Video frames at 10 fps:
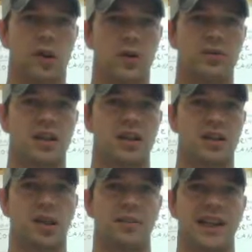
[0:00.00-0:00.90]

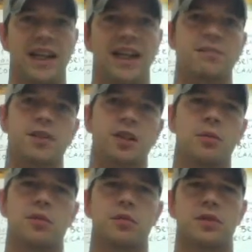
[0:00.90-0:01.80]
settlers are coming in, they're
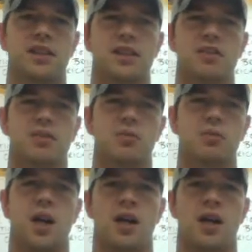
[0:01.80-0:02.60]
going to be forced into